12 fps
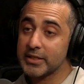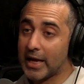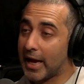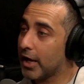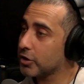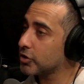is
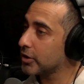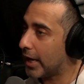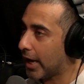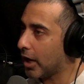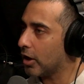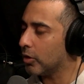actually
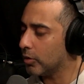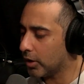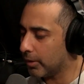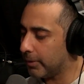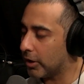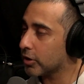how
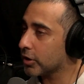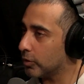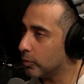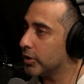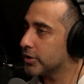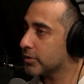
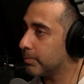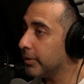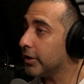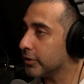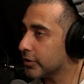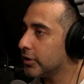America was
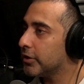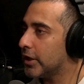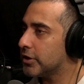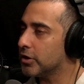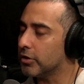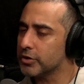built in
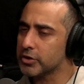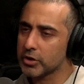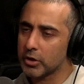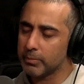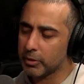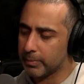the 1800s. There's a
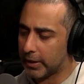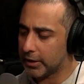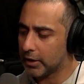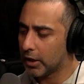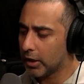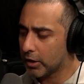good book
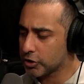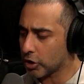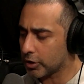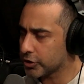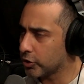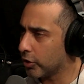by
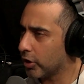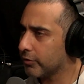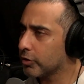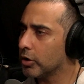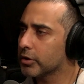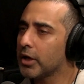Charles
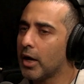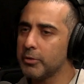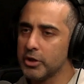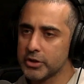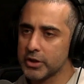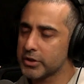Nordhoff called
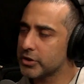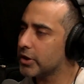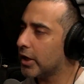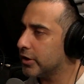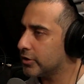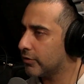Communistic
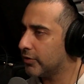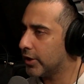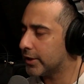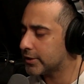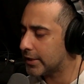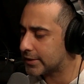Societies of the
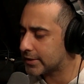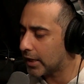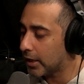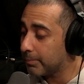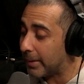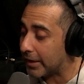United States.
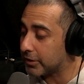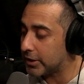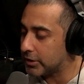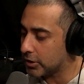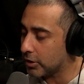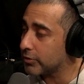Back in
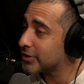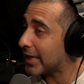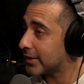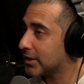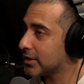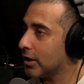the 1800s,
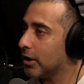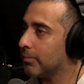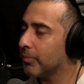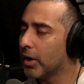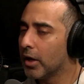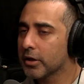at that
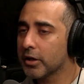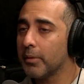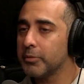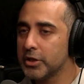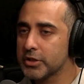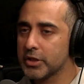time,
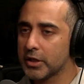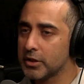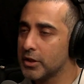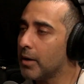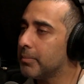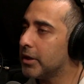communistic
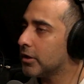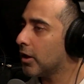did not mean